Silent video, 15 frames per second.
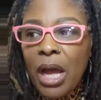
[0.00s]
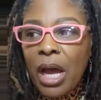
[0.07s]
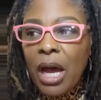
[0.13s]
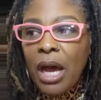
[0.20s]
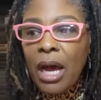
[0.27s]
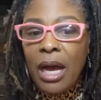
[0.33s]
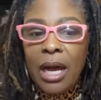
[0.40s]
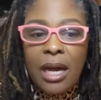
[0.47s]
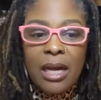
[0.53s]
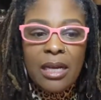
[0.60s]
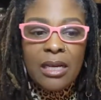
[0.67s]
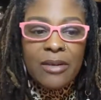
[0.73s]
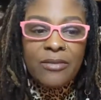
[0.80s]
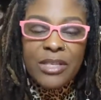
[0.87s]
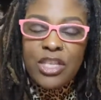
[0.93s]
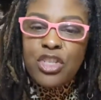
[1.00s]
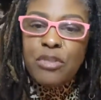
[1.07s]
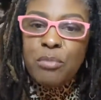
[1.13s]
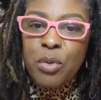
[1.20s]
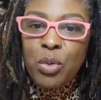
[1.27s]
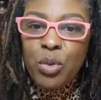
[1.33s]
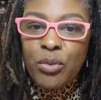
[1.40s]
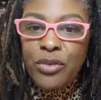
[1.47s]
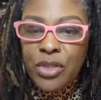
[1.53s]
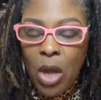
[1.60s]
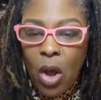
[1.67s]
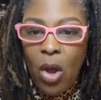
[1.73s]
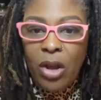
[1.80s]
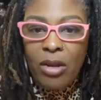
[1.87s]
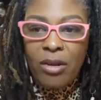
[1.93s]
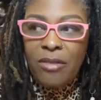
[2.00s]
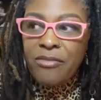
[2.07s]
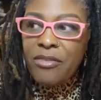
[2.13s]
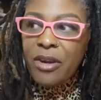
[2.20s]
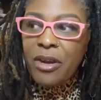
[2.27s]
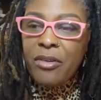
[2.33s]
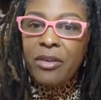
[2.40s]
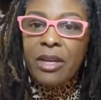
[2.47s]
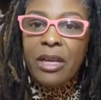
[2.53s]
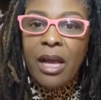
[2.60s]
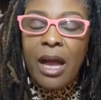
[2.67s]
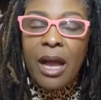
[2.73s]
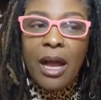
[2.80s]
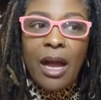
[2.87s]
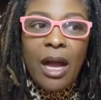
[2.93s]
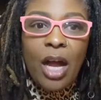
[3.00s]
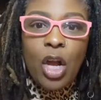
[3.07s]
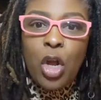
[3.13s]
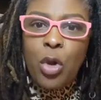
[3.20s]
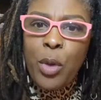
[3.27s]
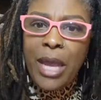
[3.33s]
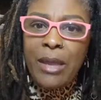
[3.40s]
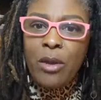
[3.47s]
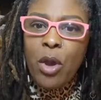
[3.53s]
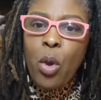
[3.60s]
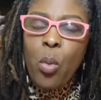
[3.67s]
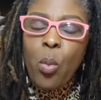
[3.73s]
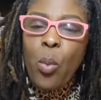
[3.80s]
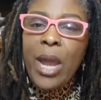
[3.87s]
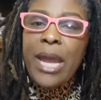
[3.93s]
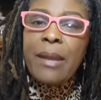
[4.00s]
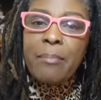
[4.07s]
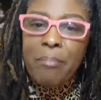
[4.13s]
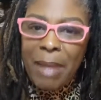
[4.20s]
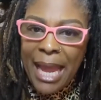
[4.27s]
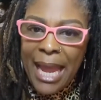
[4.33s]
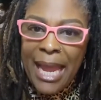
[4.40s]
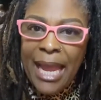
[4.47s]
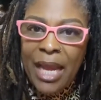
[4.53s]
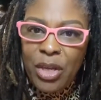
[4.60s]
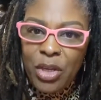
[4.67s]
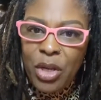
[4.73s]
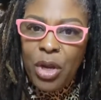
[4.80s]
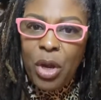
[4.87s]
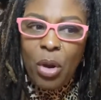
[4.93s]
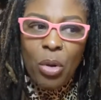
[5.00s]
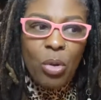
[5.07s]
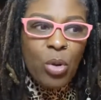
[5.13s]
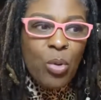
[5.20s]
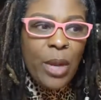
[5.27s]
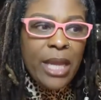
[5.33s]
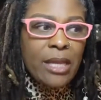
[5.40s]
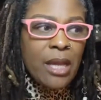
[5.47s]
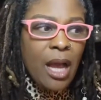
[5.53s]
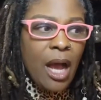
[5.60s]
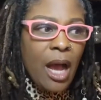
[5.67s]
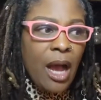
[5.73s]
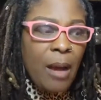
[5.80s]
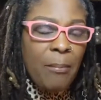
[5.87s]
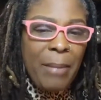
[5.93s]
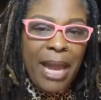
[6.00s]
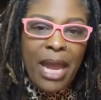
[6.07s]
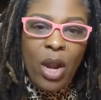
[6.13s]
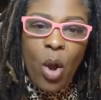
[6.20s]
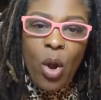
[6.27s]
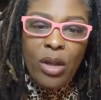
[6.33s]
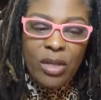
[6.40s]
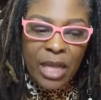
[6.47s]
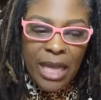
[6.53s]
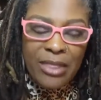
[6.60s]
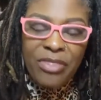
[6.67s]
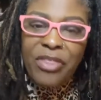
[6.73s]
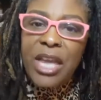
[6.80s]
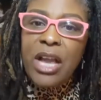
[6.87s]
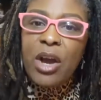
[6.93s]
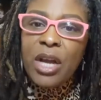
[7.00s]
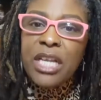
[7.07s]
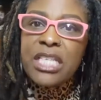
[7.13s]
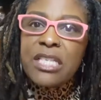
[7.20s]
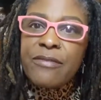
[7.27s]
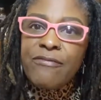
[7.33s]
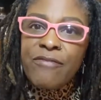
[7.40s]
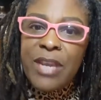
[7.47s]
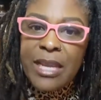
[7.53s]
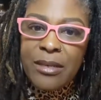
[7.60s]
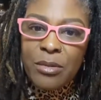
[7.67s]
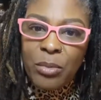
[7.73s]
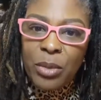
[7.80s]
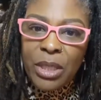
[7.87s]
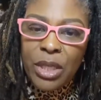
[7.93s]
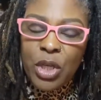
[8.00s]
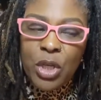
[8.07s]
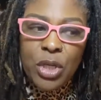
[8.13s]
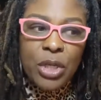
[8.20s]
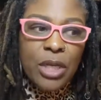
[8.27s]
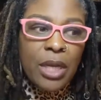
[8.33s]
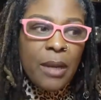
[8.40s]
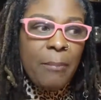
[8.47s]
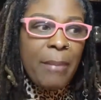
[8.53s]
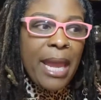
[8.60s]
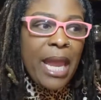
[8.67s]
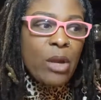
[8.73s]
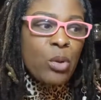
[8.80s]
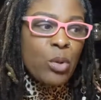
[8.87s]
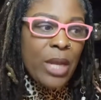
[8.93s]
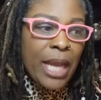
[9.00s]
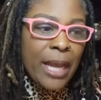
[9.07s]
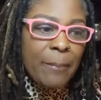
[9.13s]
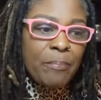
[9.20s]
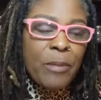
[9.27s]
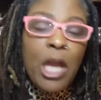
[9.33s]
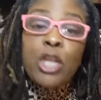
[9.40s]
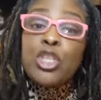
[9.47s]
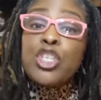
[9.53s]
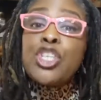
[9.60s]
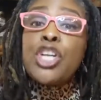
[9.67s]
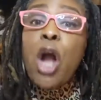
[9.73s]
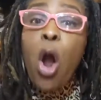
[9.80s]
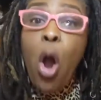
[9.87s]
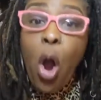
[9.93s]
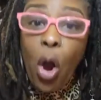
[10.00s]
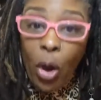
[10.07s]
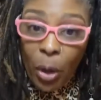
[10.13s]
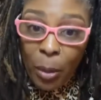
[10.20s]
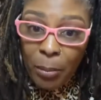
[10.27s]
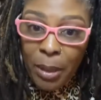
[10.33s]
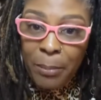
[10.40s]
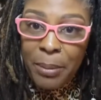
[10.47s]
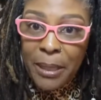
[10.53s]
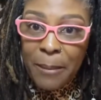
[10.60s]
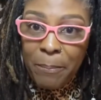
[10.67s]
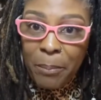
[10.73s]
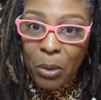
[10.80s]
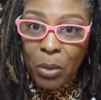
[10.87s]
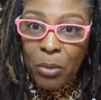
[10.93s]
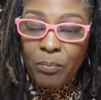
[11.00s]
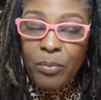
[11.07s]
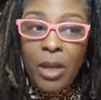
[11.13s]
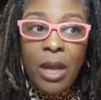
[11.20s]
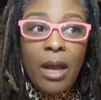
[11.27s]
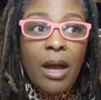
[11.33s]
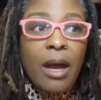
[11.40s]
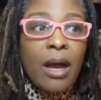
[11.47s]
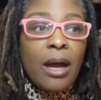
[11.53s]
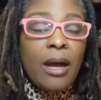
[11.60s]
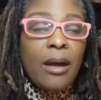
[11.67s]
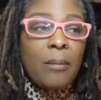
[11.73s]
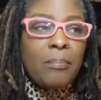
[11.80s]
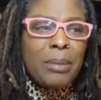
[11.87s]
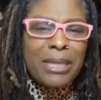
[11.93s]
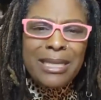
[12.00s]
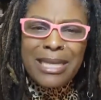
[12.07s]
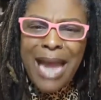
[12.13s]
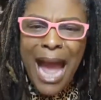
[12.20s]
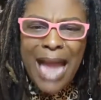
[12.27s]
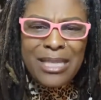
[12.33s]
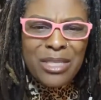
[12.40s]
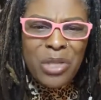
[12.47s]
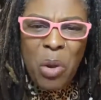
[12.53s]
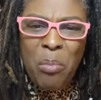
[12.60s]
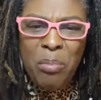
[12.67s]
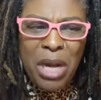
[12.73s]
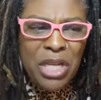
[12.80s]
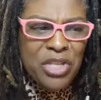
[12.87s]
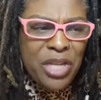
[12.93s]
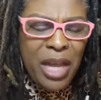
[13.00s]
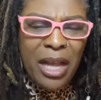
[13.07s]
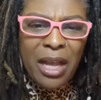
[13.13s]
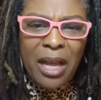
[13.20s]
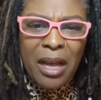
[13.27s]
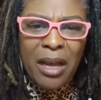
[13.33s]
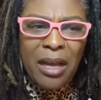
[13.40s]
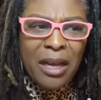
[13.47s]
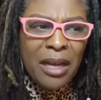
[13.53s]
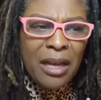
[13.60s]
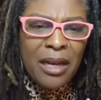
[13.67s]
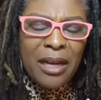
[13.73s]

uh, of a smooth talker, a very uh, a quick witted man, you know, quick uh, man on can think on his feet really good, a man who can charm people, uh, but not so much a, a,